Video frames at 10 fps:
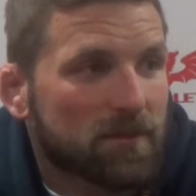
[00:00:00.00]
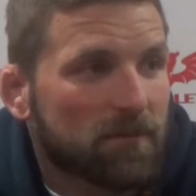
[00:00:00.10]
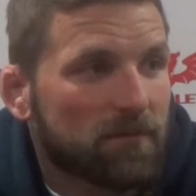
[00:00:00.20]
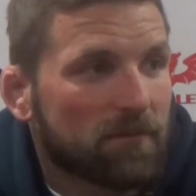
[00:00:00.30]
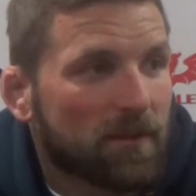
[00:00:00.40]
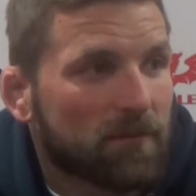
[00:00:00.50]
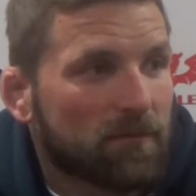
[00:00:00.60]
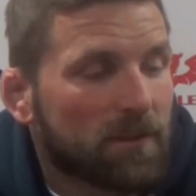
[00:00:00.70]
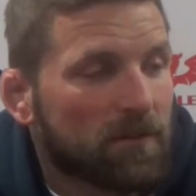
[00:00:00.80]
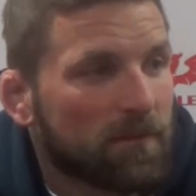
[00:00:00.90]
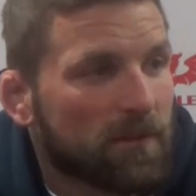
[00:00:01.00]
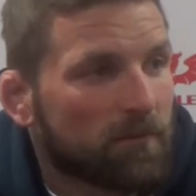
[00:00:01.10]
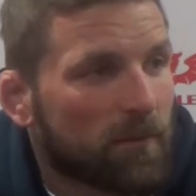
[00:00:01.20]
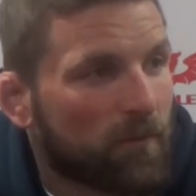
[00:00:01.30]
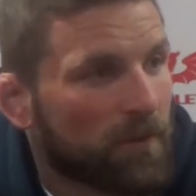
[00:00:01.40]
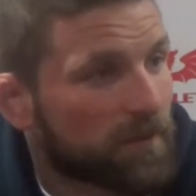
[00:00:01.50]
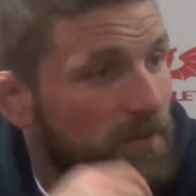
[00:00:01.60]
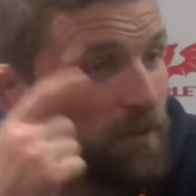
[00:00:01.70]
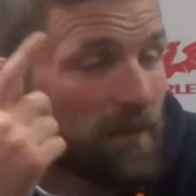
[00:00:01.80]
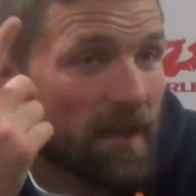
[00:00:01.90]
I don't really know what more you can
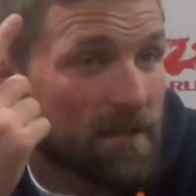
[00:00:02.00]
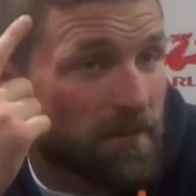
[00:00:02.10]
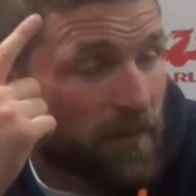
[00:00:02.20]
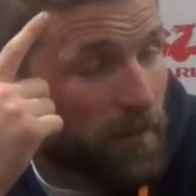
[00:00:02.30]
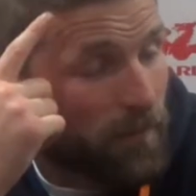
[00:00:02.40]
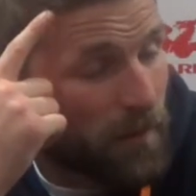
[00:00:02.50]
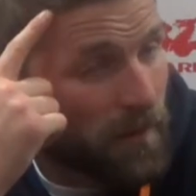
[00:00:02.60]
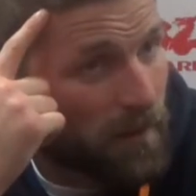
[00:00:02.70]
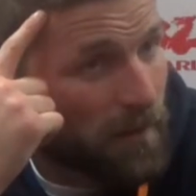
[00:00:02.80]
do, and that's for him probably